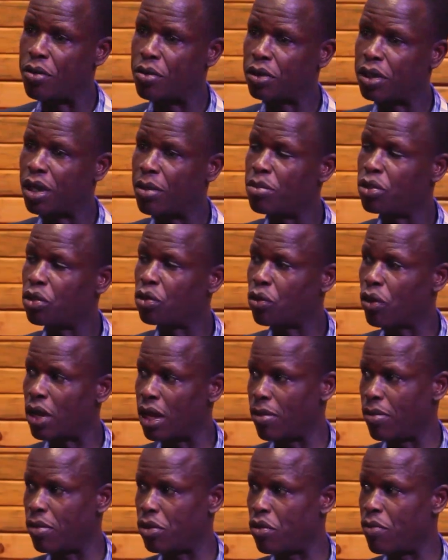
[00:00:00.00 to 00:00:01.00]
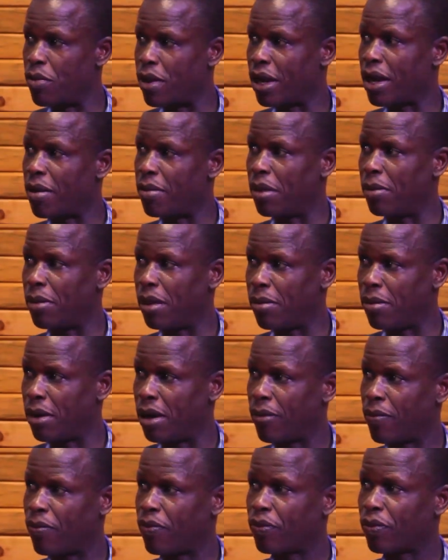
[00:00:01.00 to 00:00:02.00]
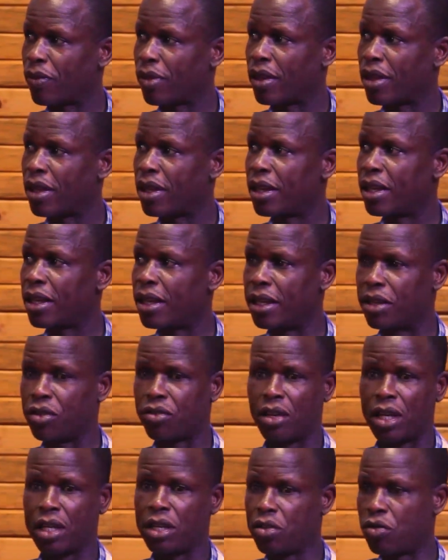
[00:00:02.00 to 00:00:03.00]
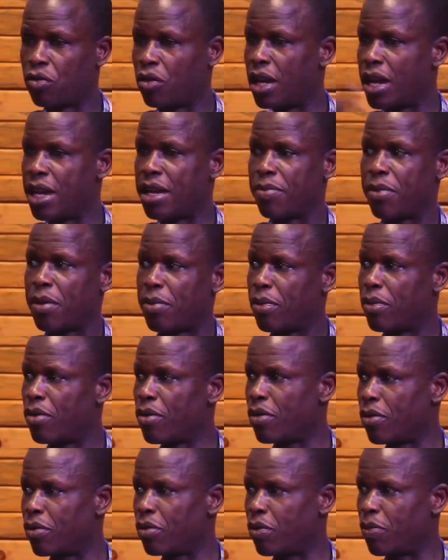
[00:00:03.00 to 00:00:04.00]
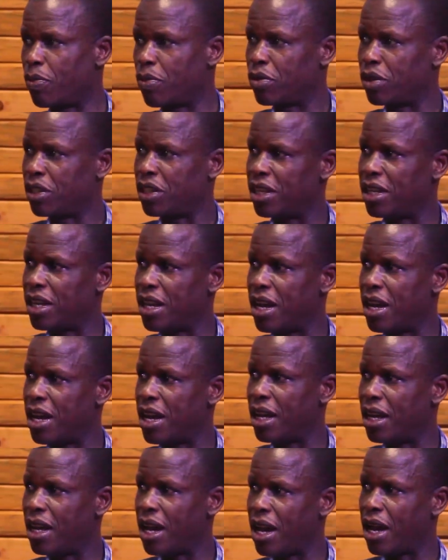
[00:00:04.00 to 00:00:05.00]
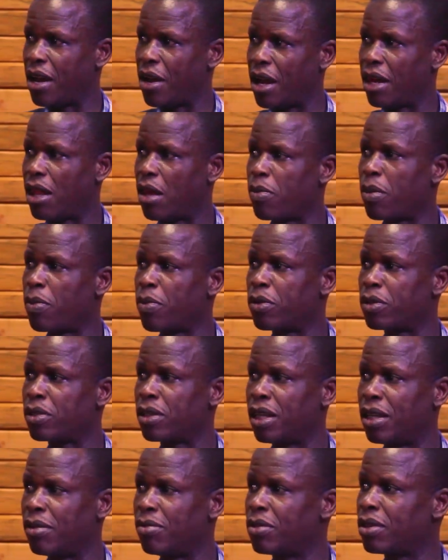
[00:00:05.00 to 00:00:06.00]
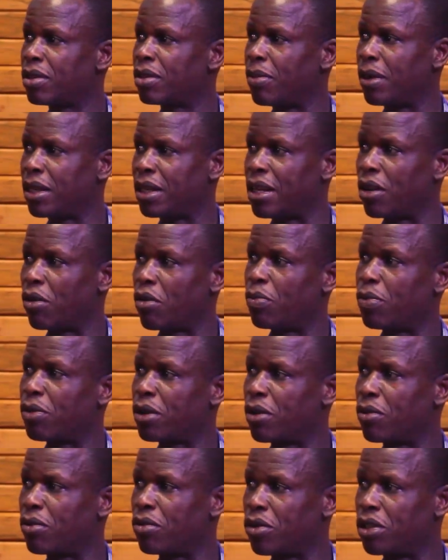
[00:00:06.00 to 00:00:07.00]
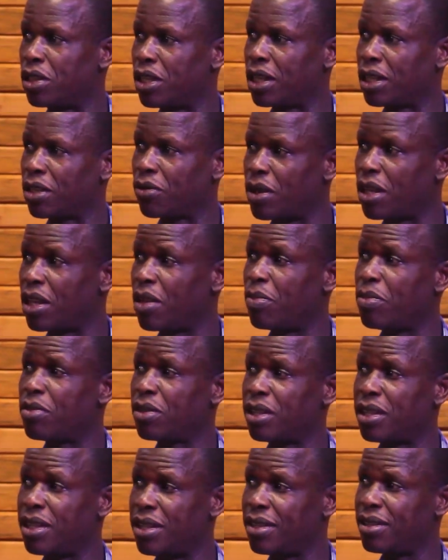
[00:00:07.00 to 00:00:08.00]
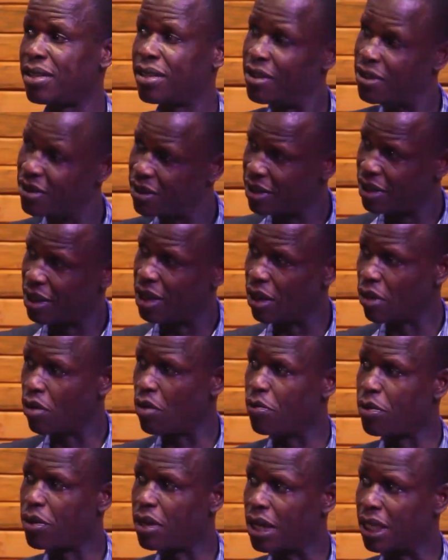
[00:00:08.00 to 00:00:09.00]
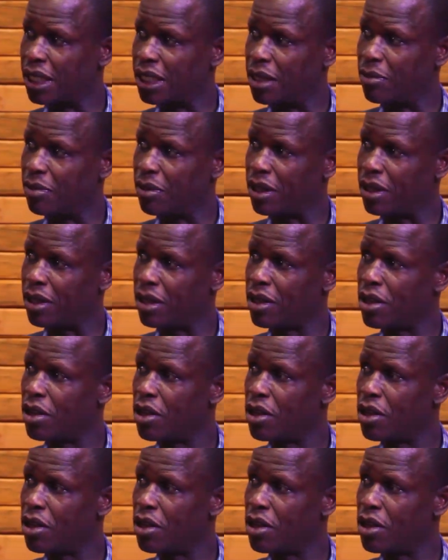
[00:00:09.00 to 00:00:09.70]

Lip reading: subscribe to become a member. He tried to lie people, to put in other people's names, but the computer would reject. When he put his, the computer accepted.